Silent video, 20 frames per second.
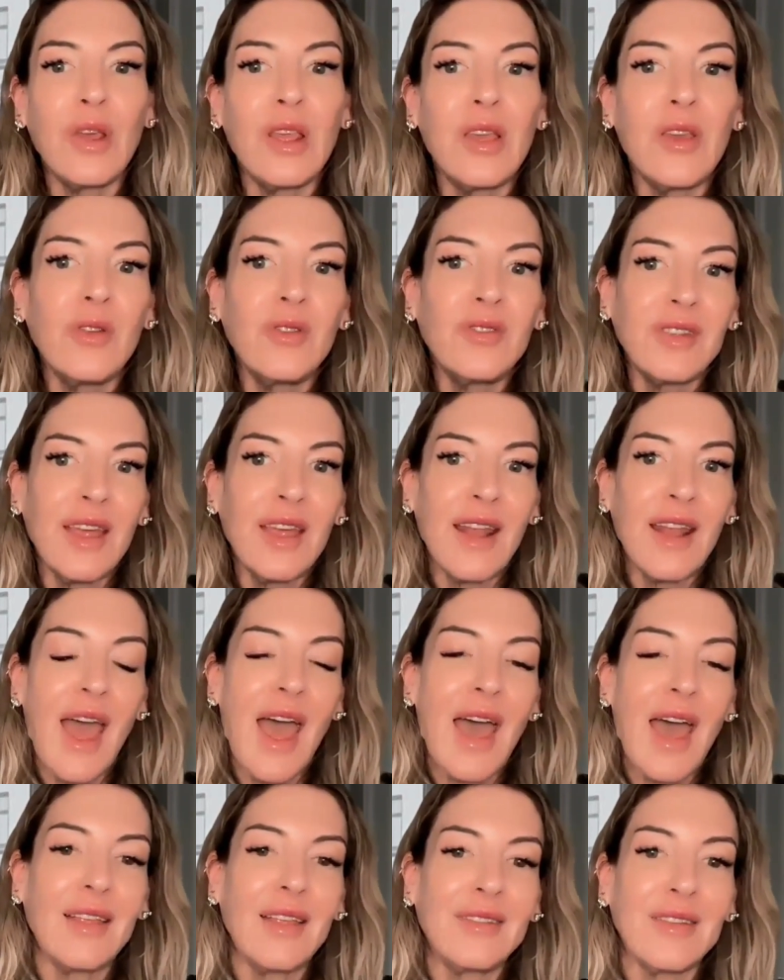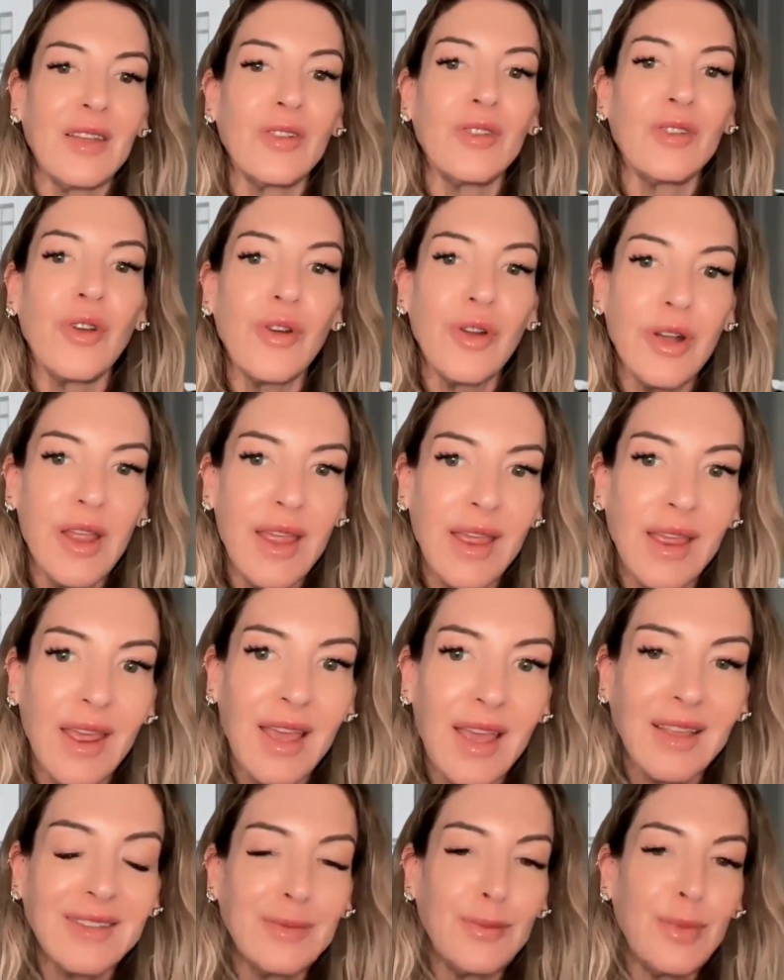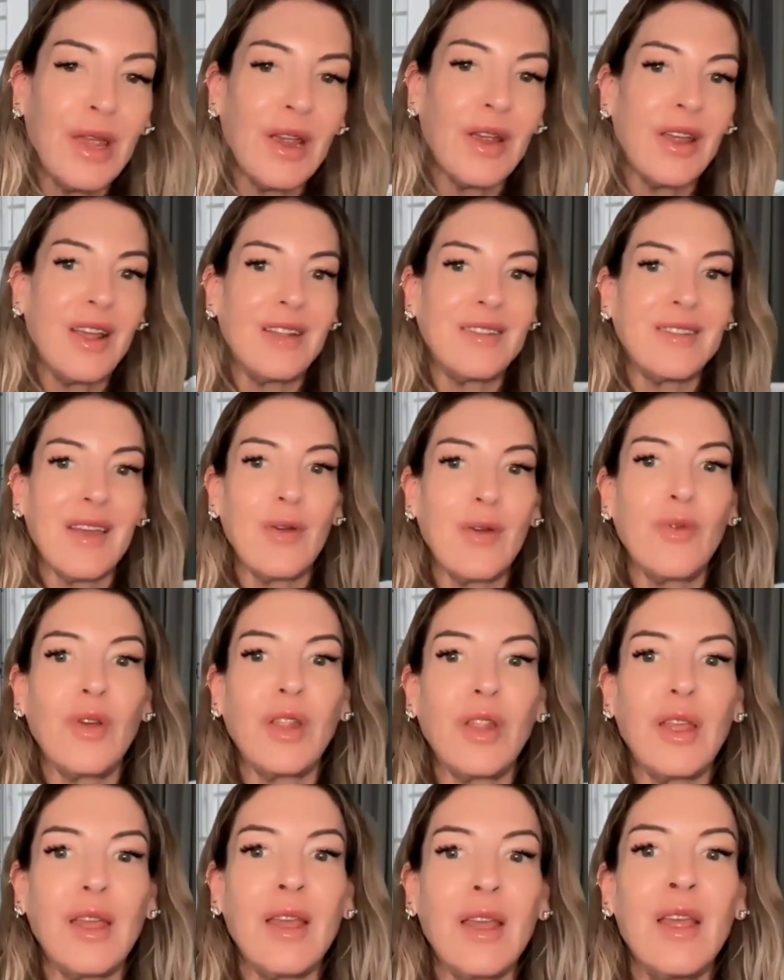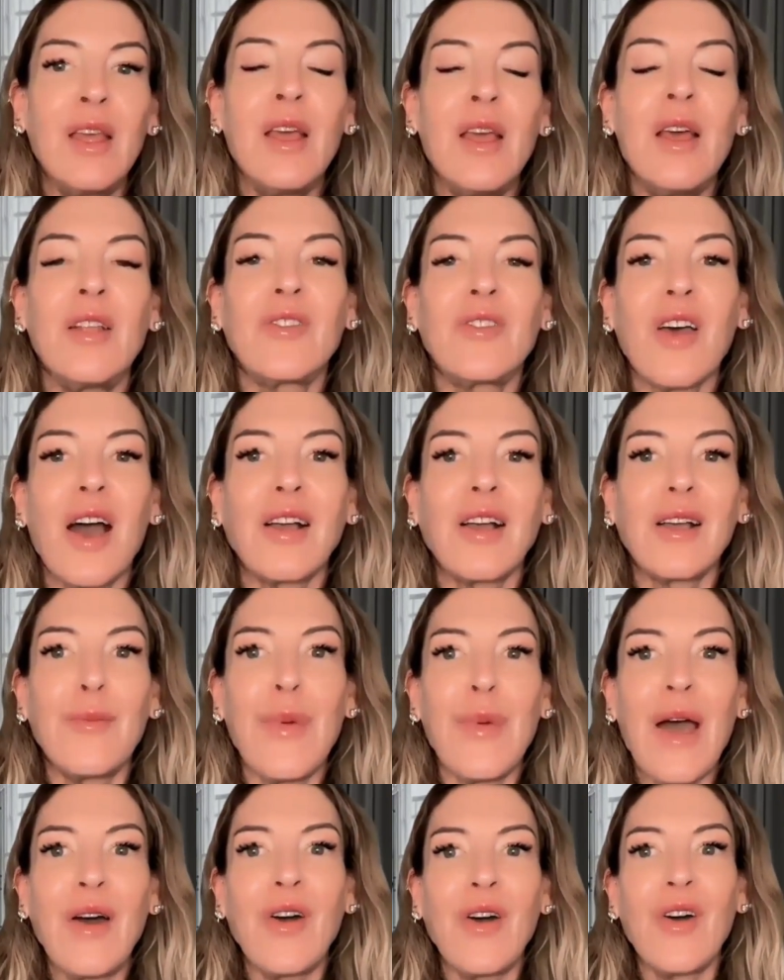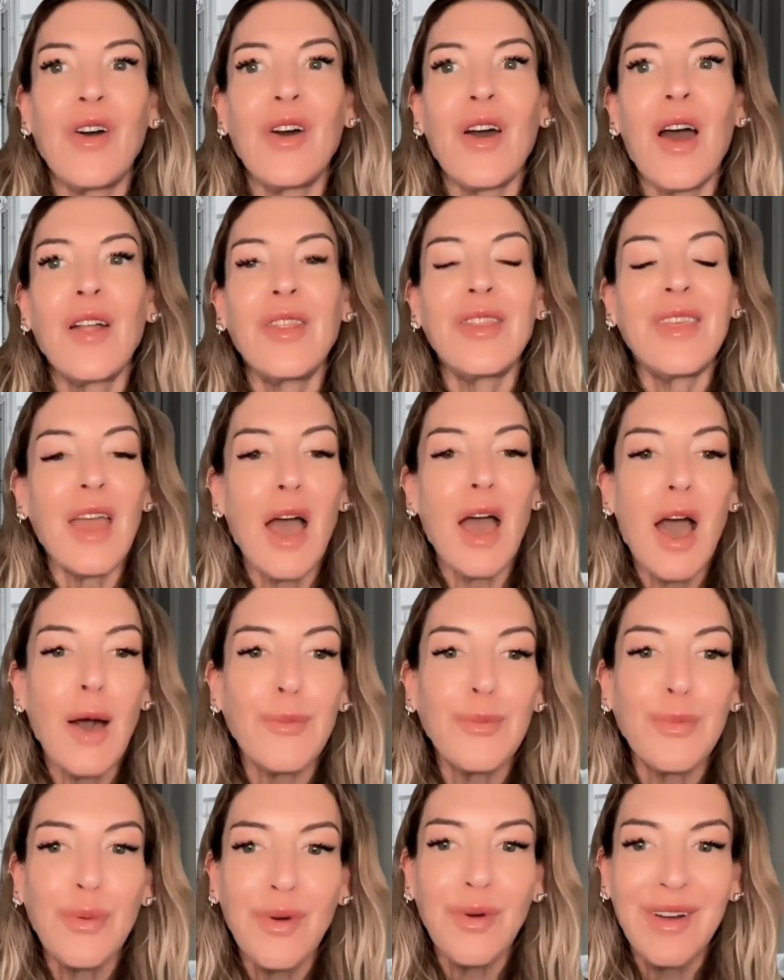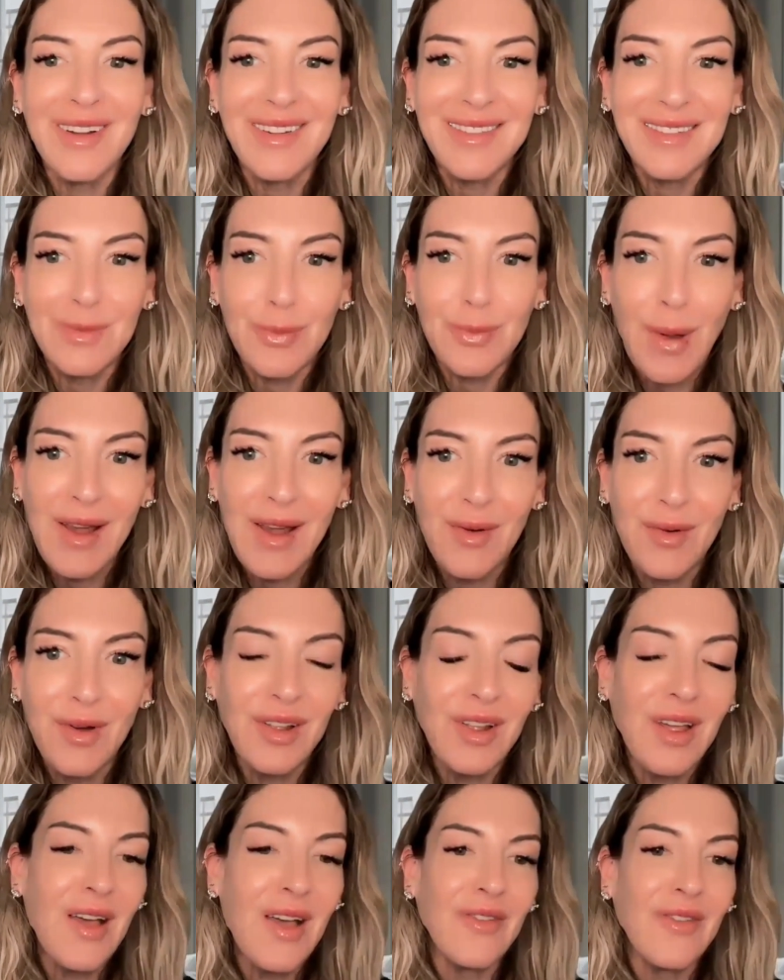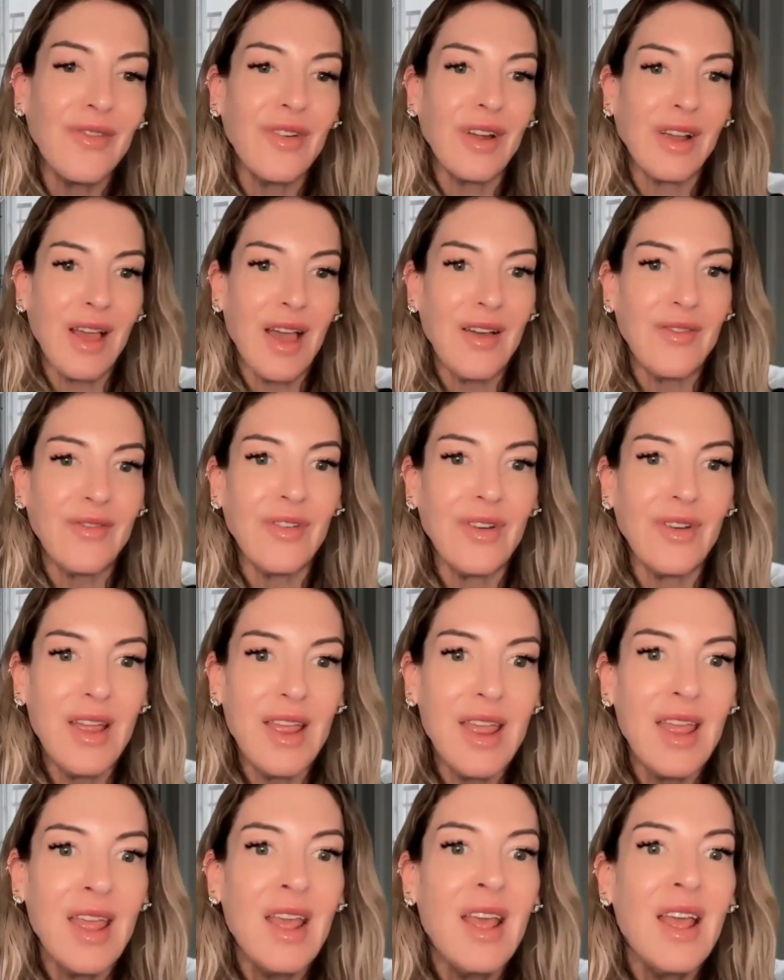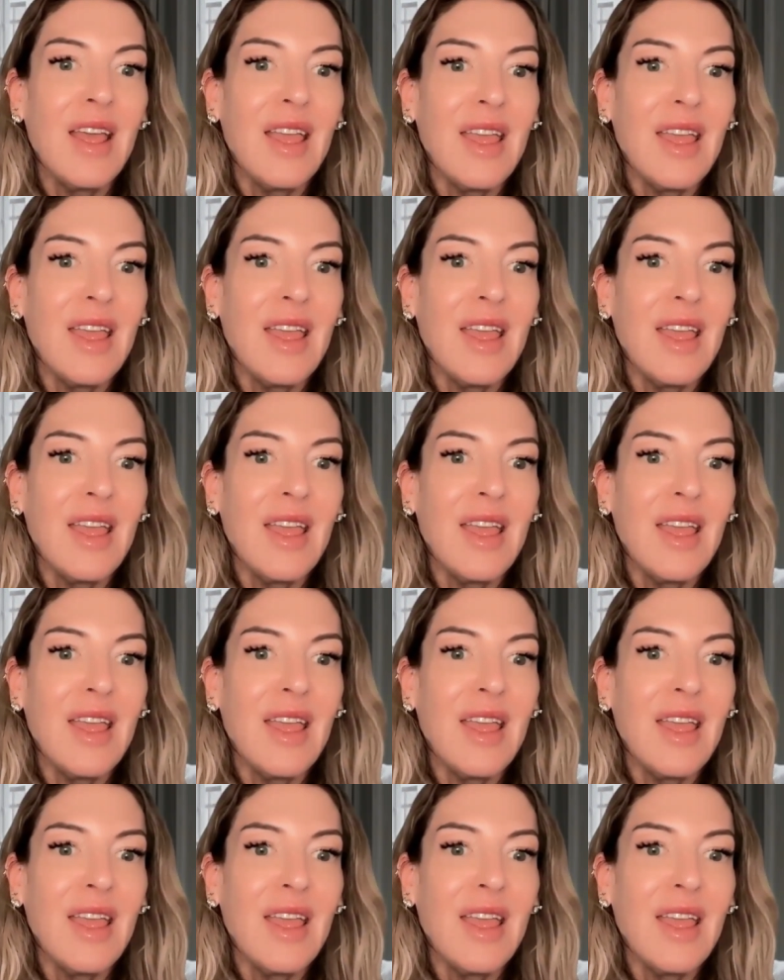We use it as a learning experience. I really talk about the upward spiral of recovery.